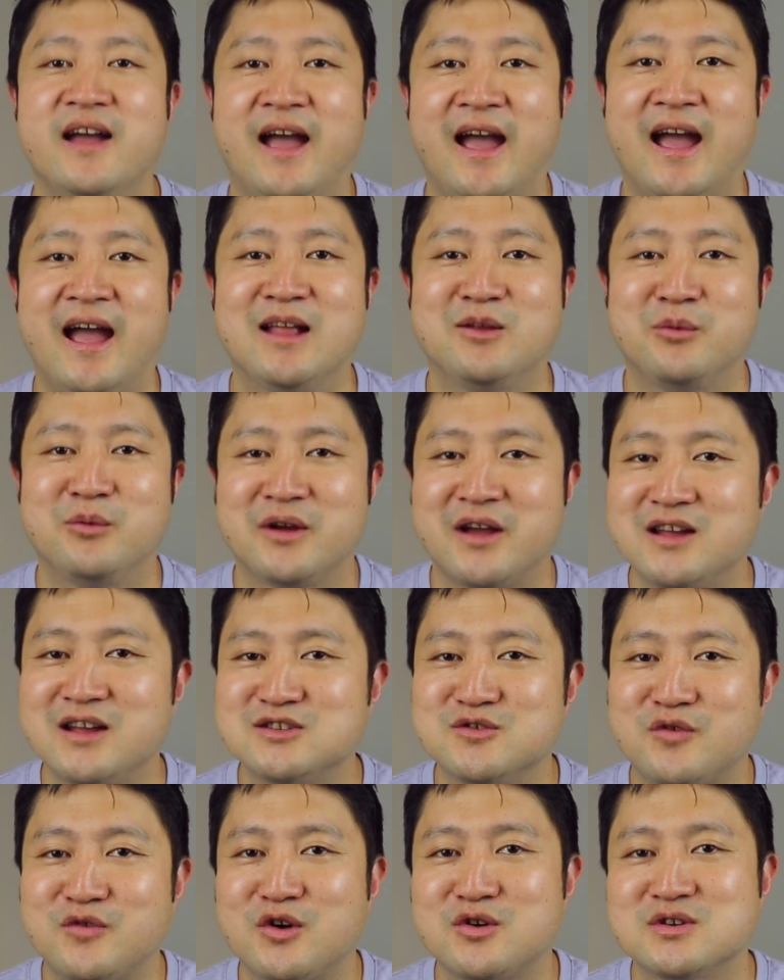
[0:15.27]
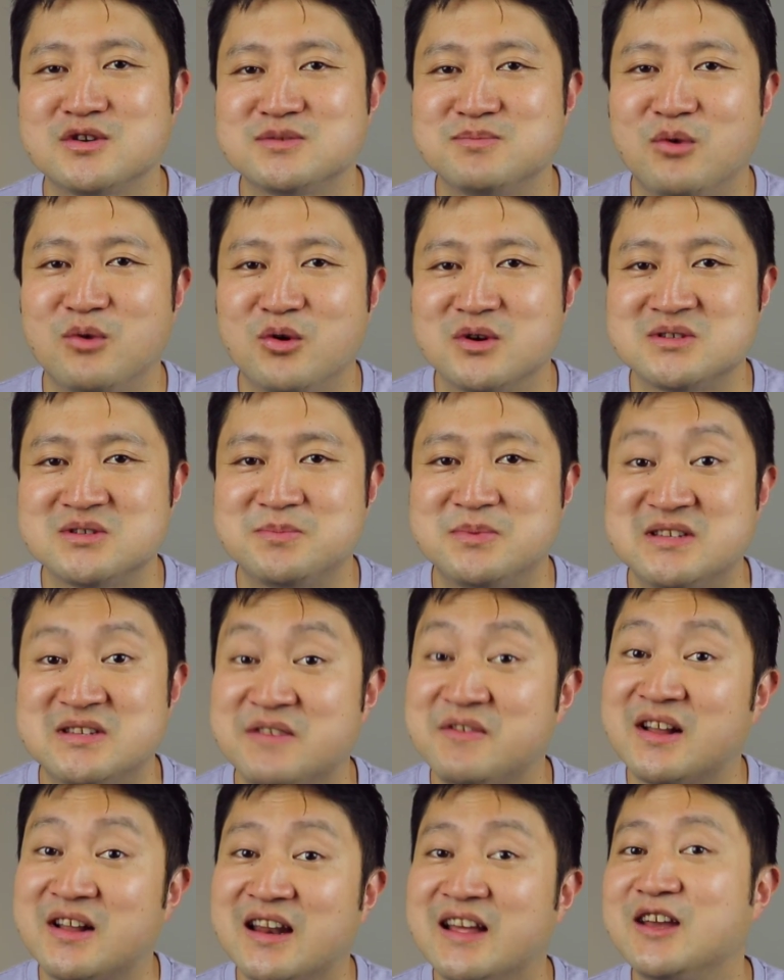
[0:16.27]
And we're going to focus more
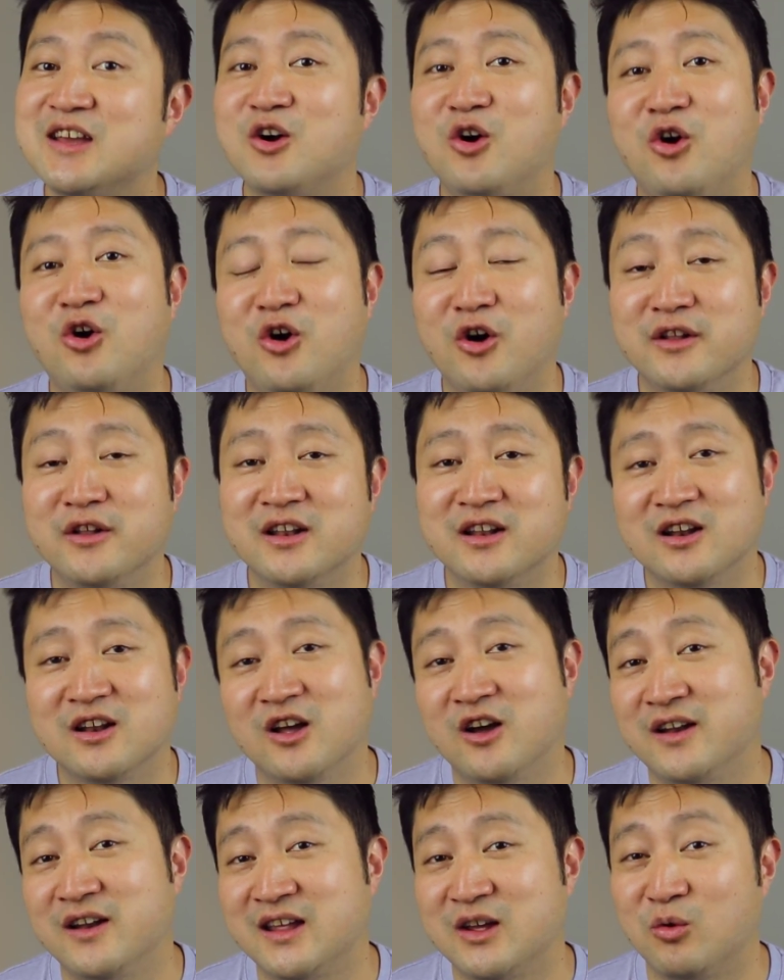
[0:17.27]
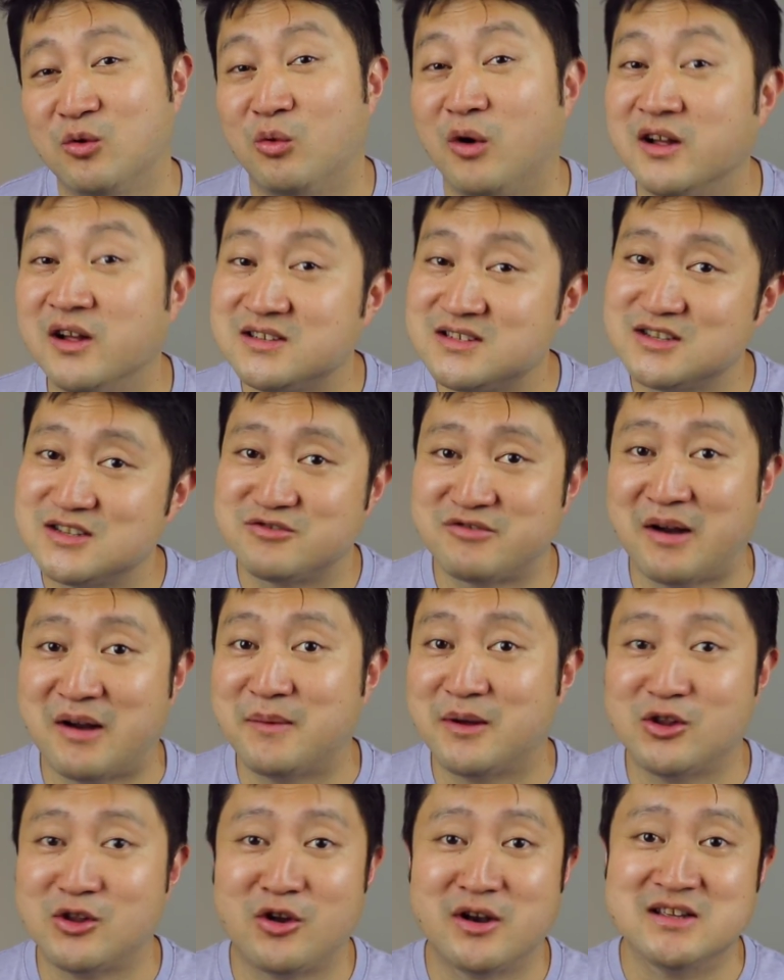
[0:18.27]
specifically on learning what
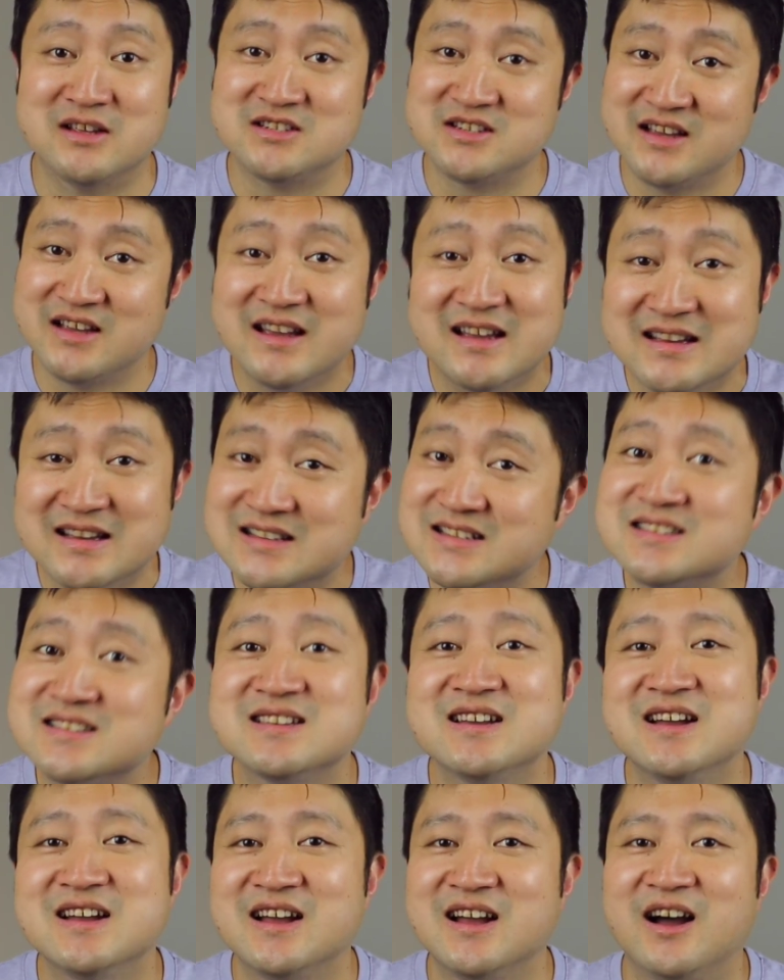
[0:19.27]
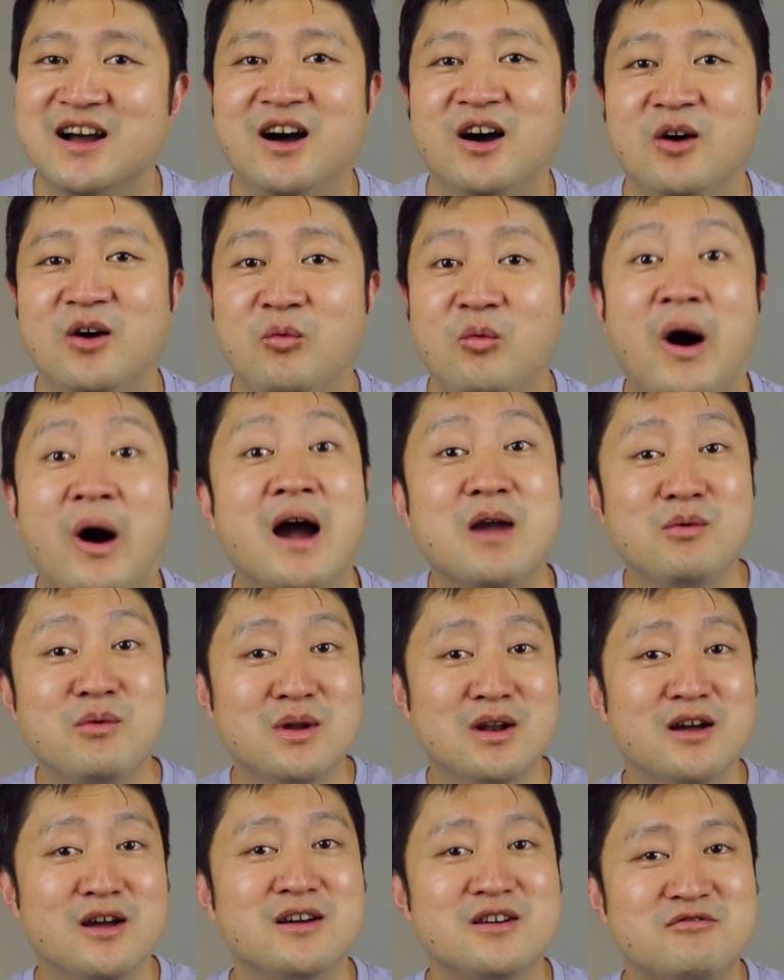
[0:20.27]
grammar knowledge is, why we
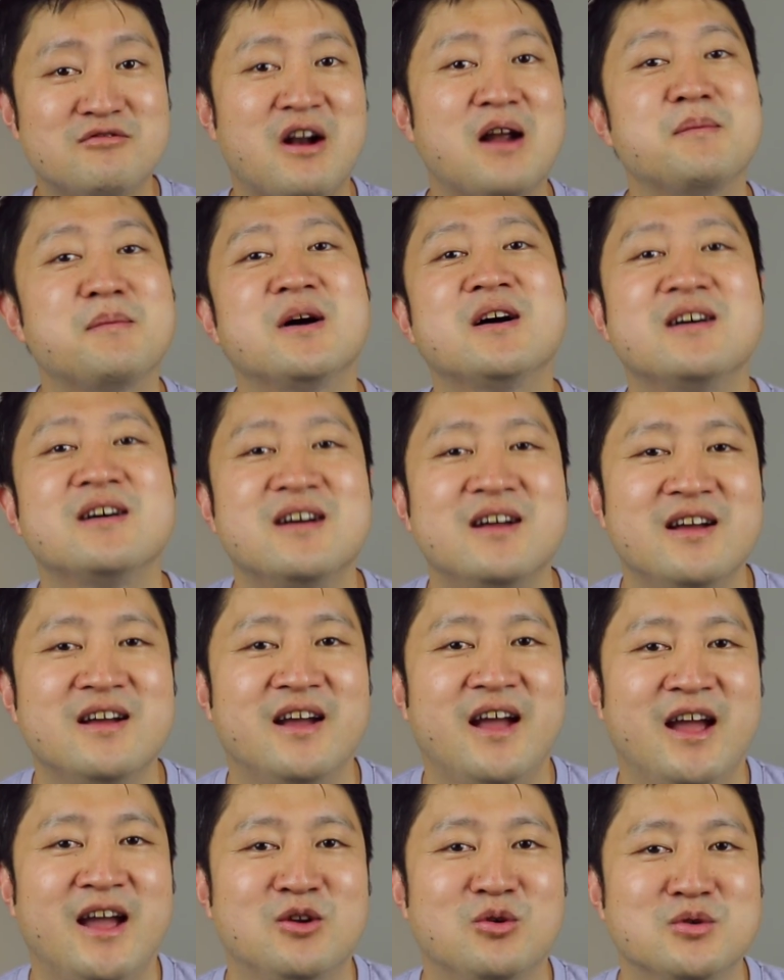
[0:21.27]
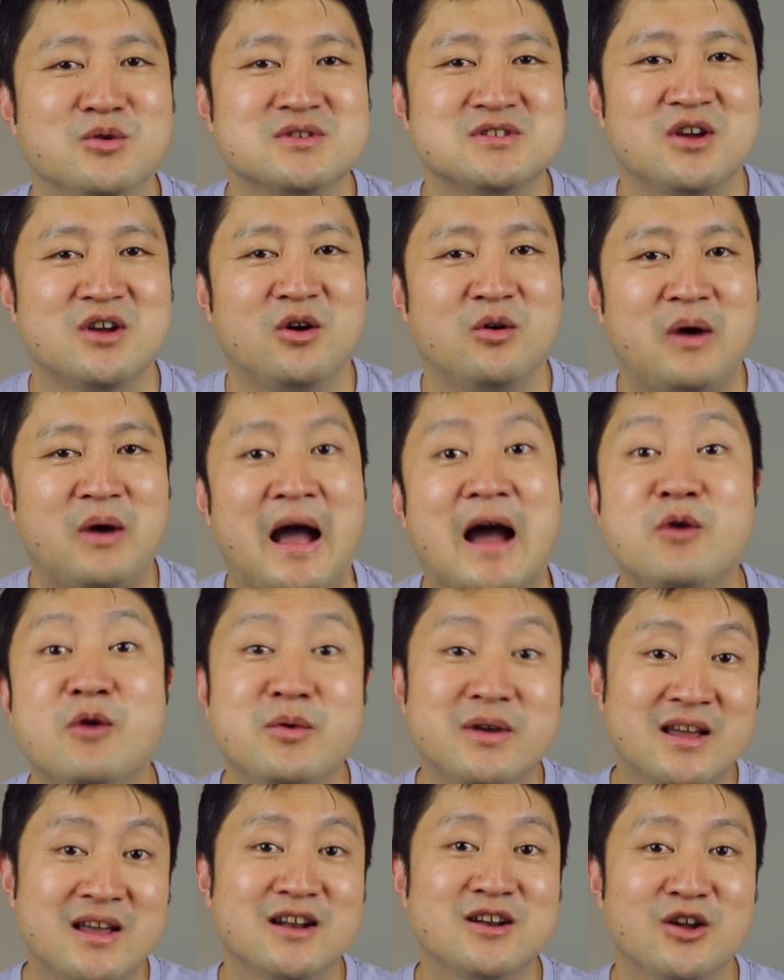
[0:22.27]
learn grammar, and also how
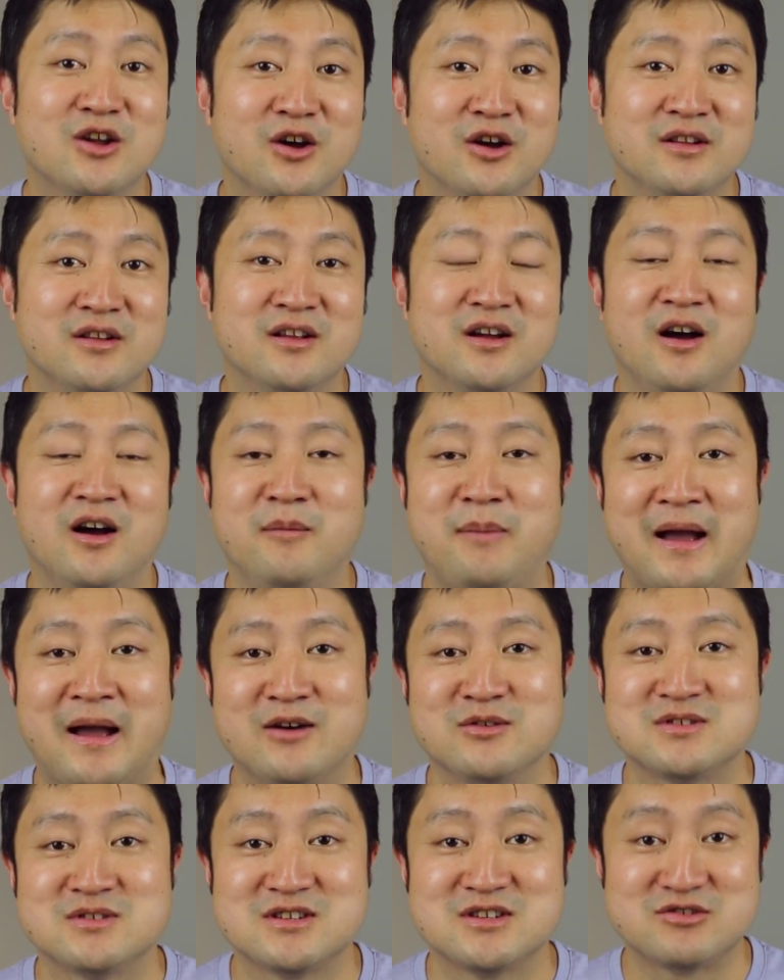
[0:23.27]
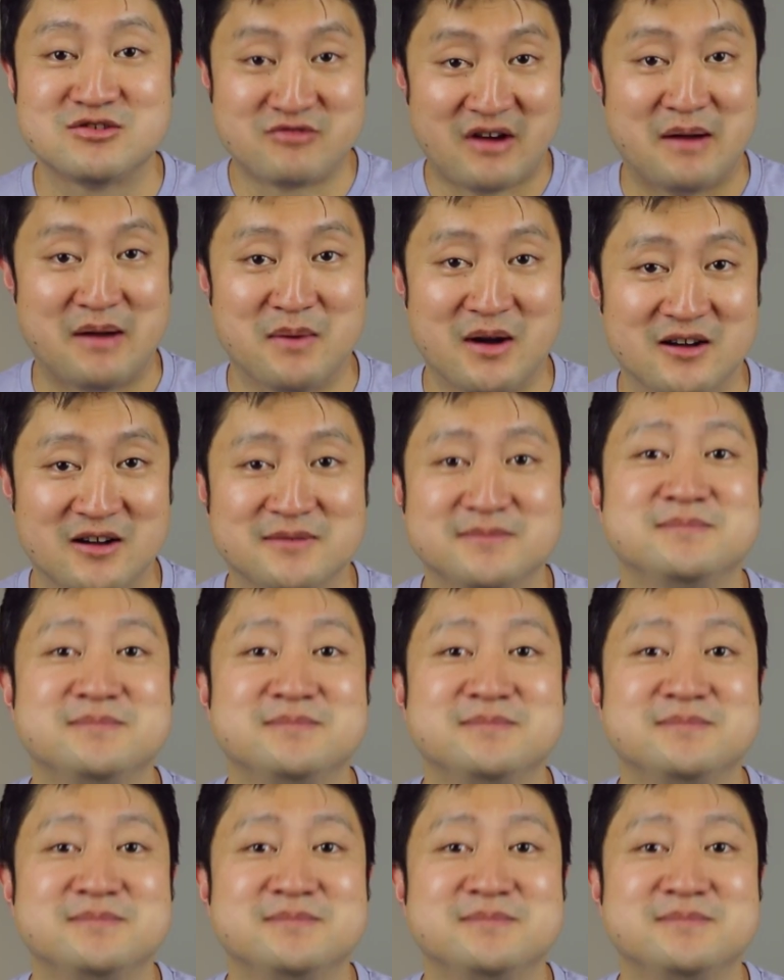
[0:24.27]
we can learn about grammar.